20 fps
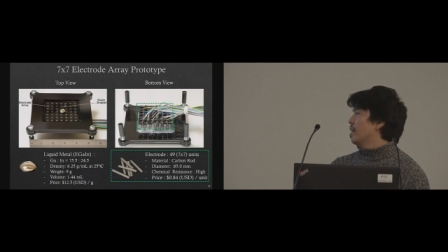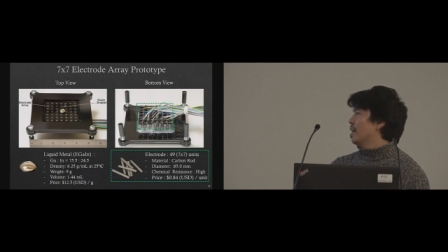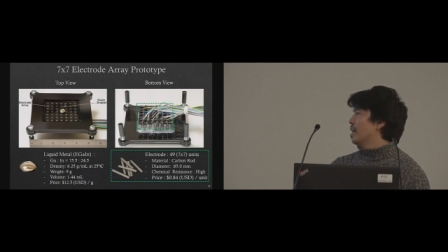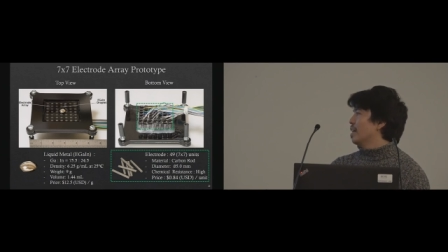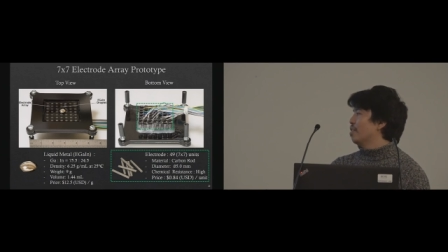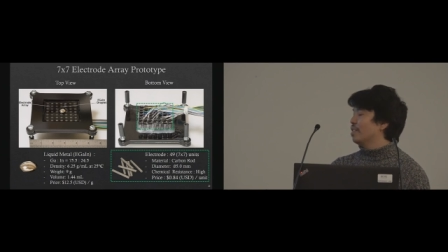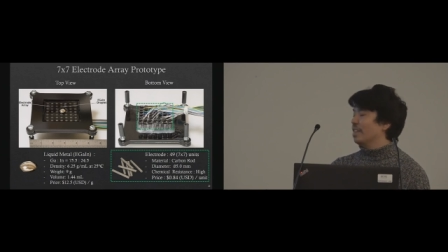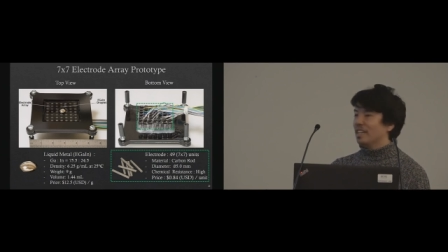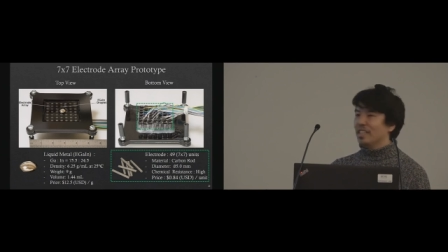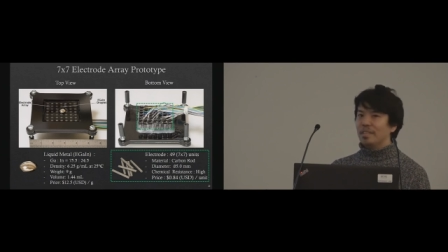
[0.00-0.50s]

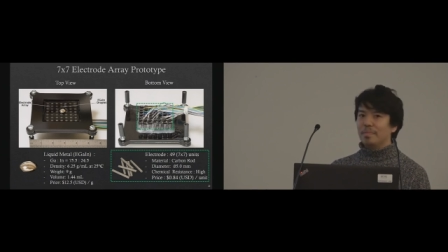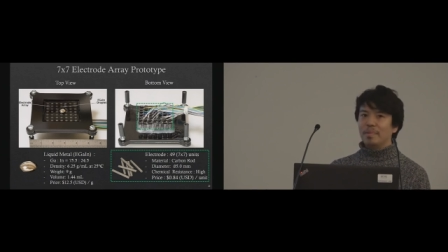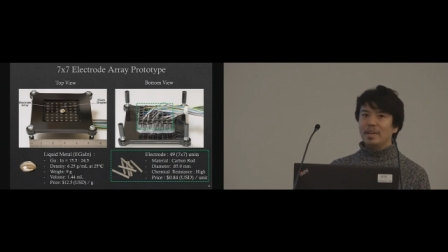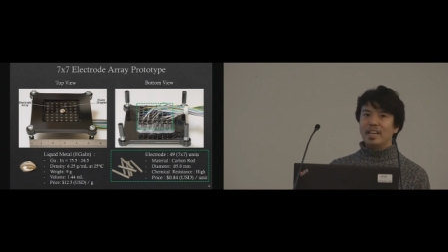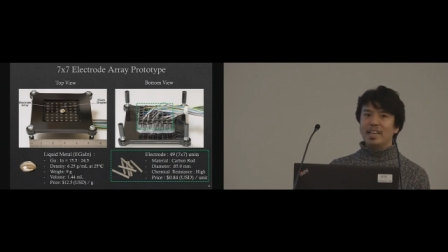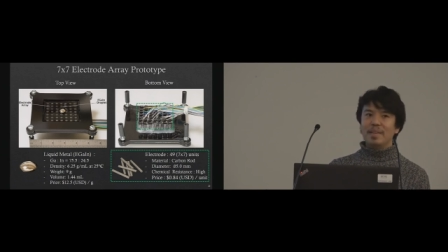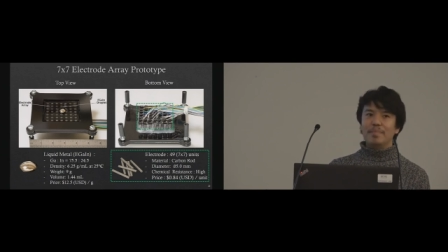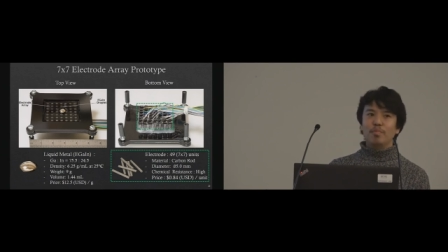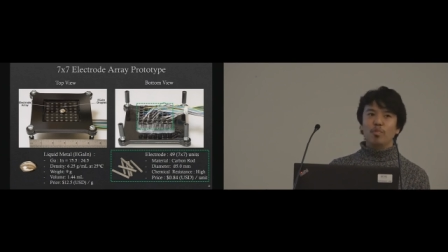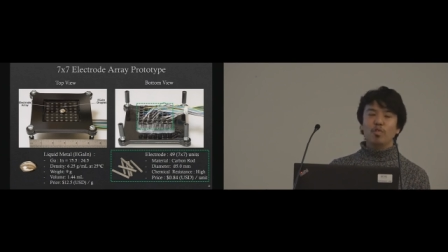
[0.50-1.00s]
Actually, it's
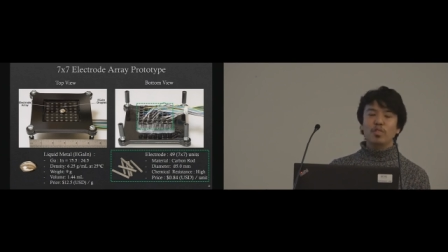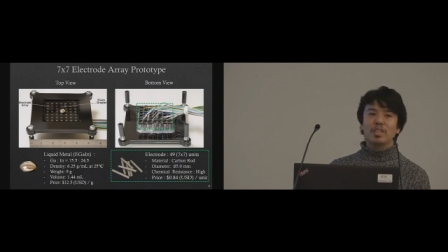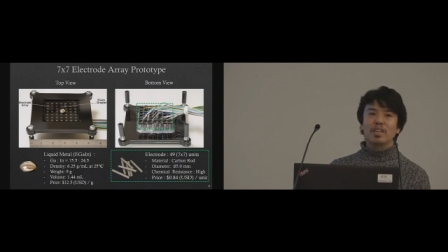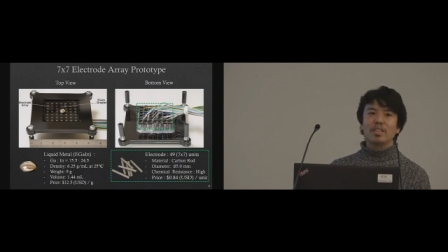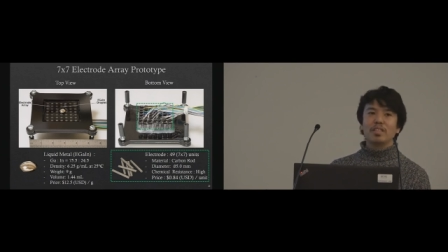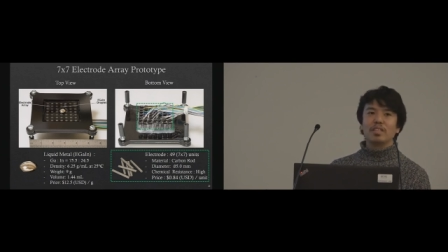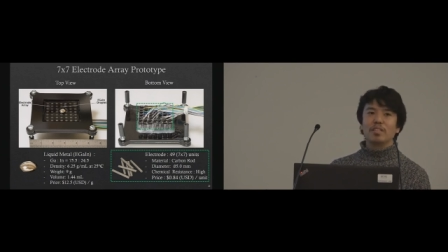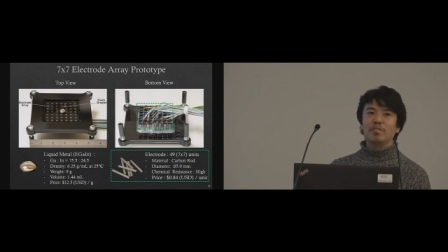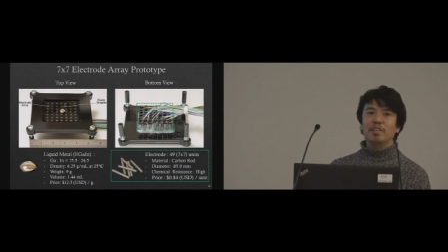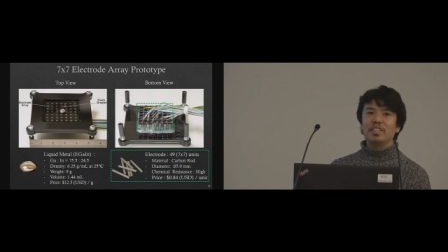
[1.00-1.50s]
very
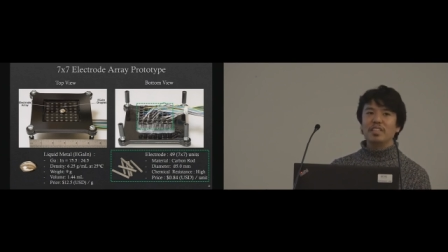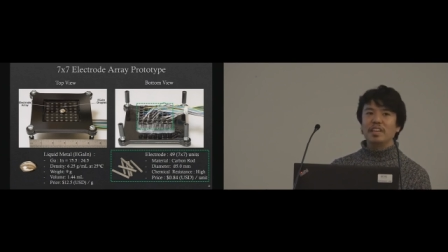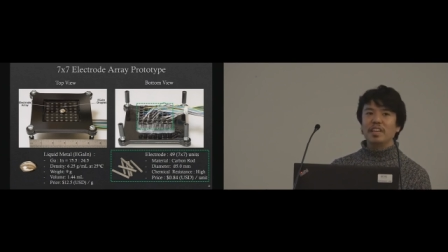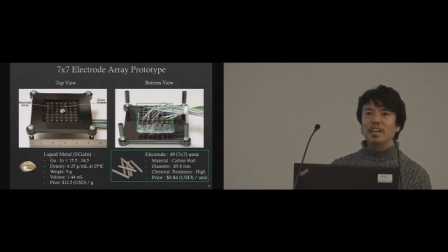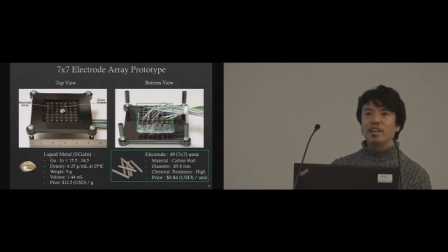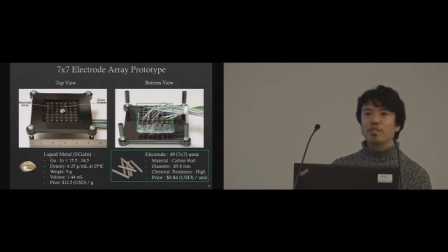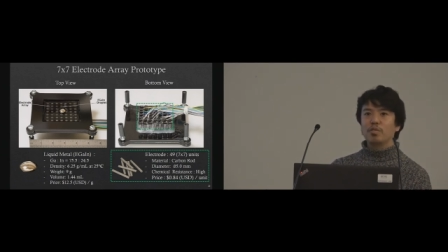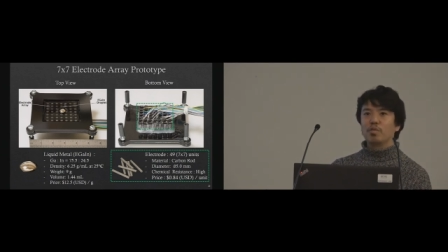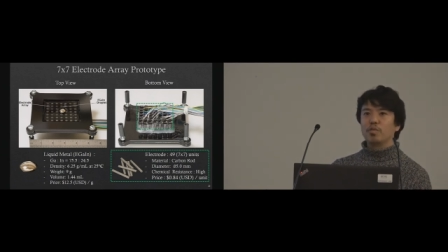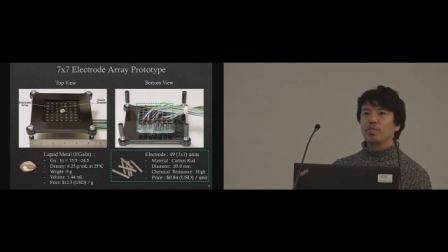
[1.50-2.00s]
important which
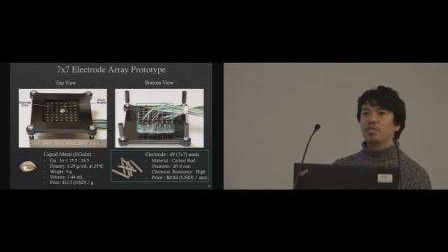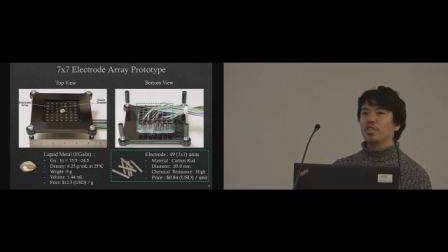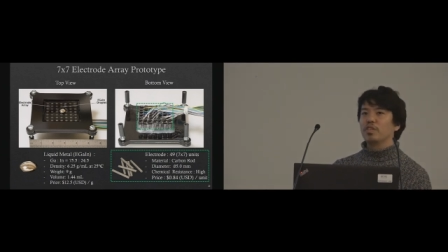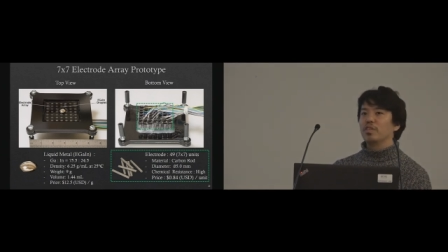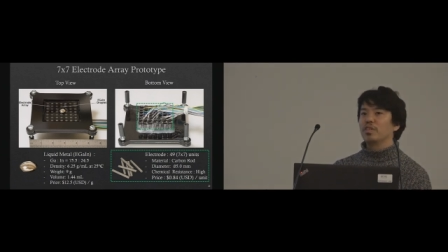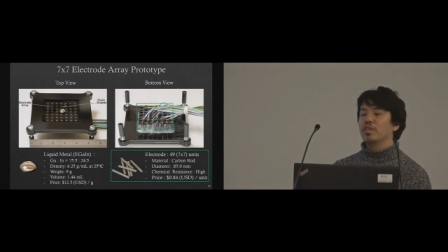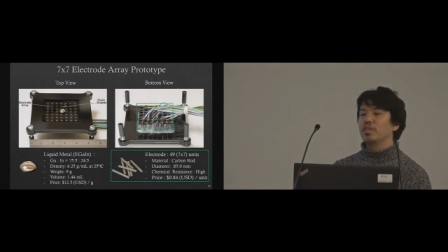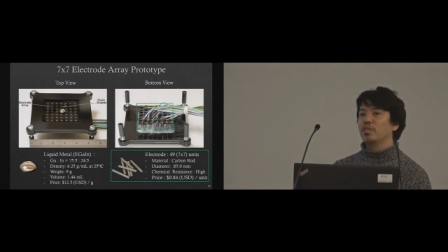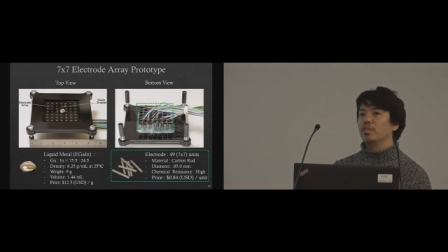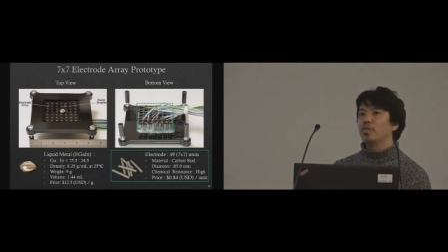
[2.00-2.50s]

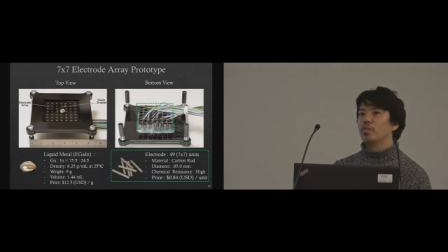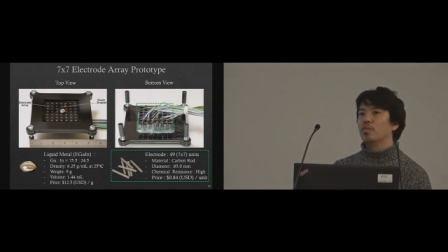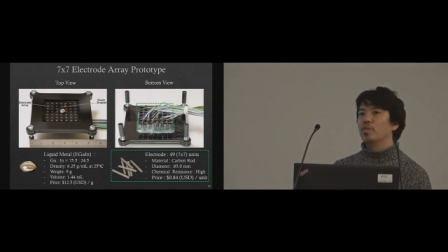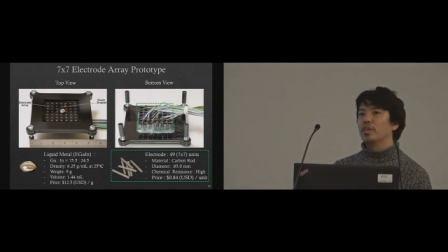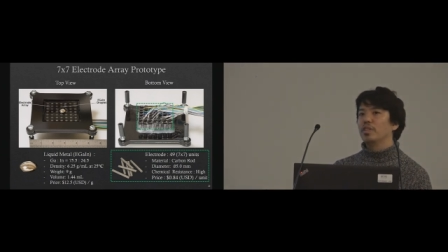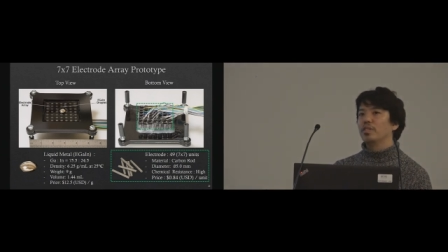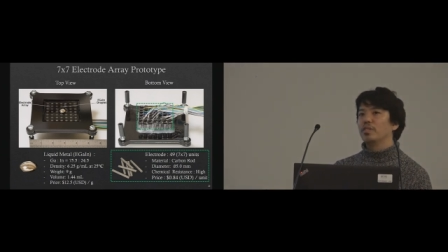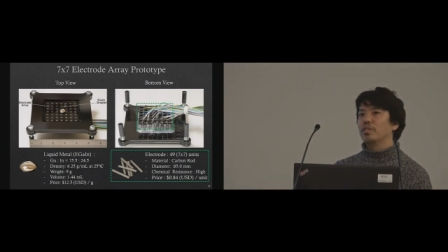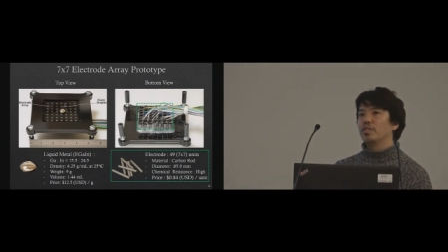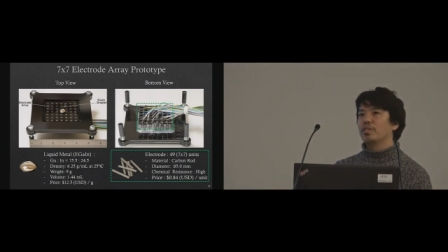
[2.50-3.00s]
electrode you're
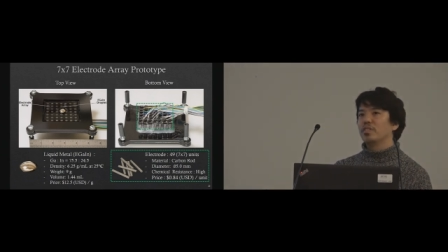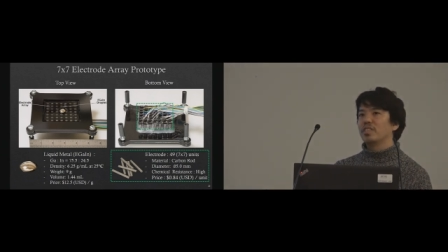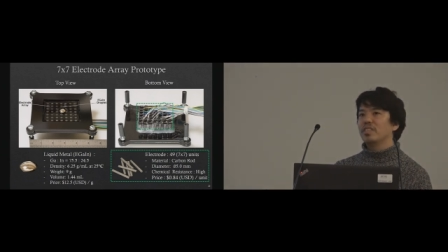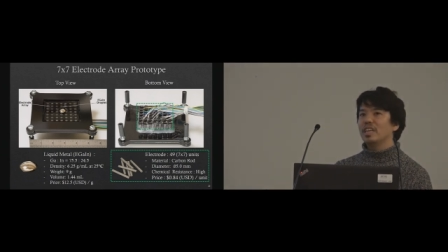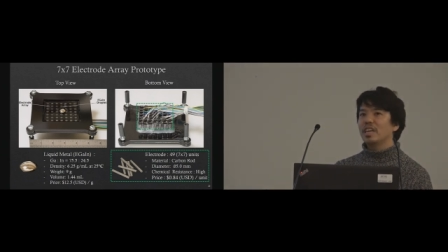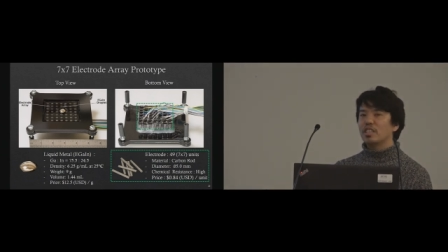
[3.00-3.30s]
going to use.